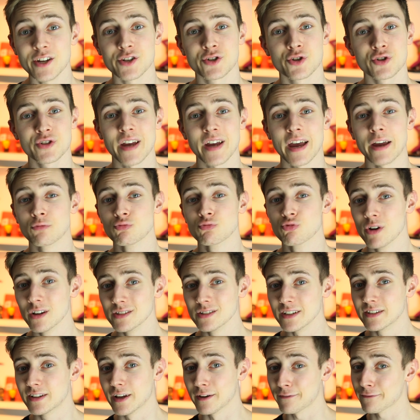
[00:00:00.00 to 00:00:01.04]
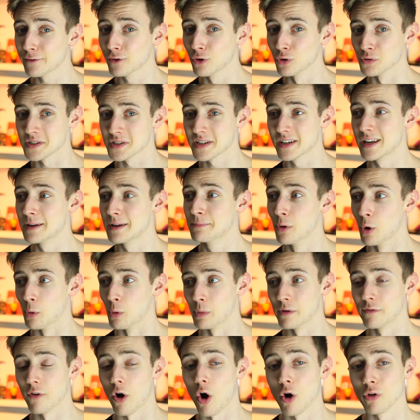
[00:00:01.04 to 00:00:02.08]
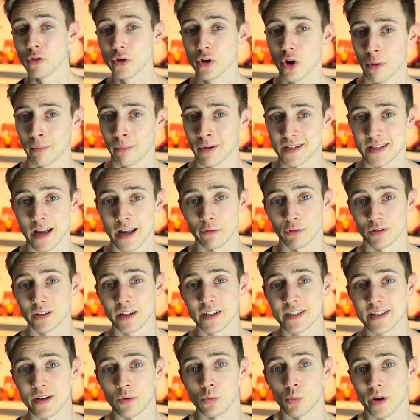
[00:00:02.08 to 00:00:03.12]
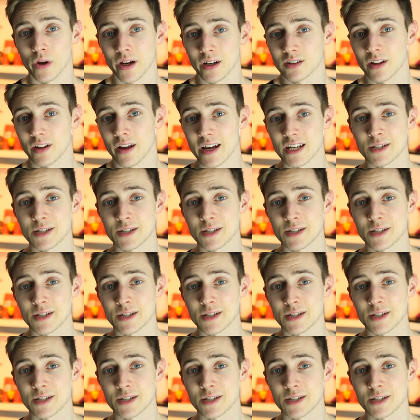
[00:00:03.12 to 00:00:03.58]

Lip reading: it's just getting really difficult to keep up with all the comics that are releasing weekly,